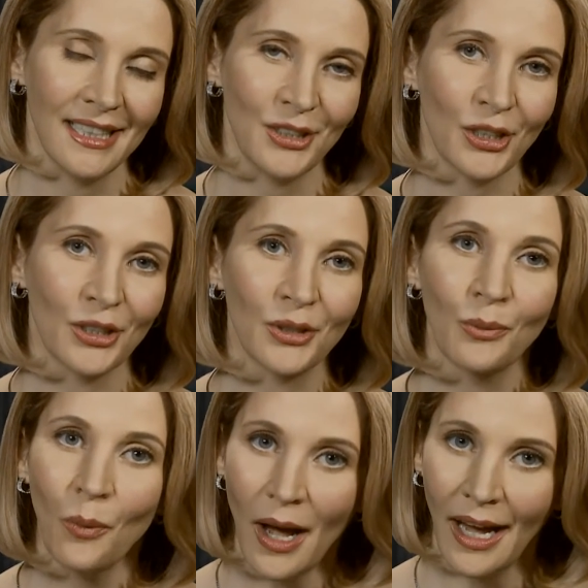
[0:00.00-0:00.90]
To learn
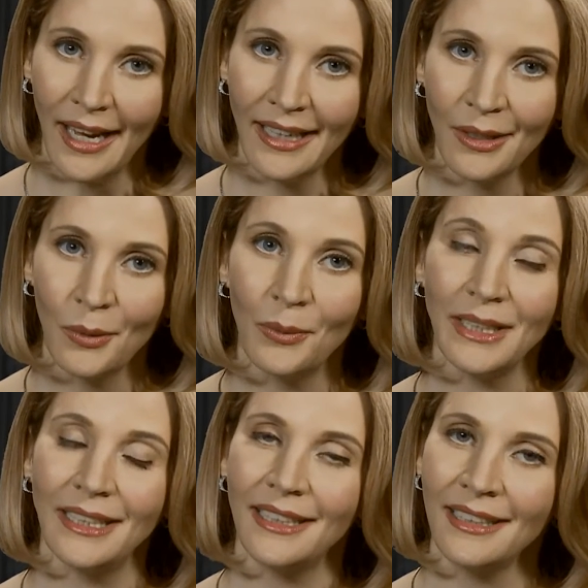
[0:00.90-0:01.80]
why, we
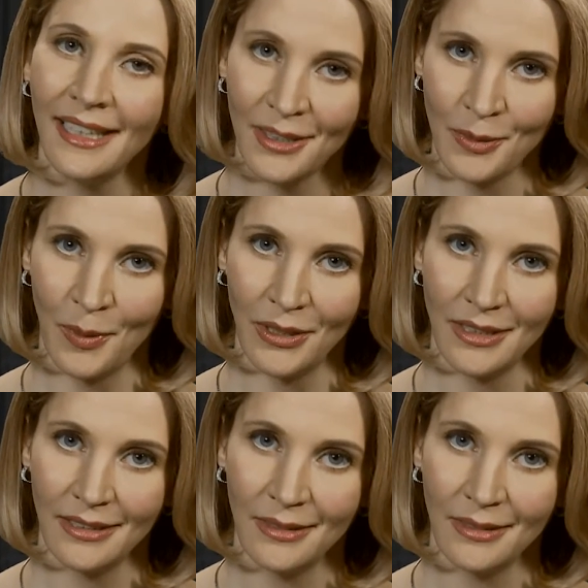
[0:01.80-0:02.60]
needed an expert.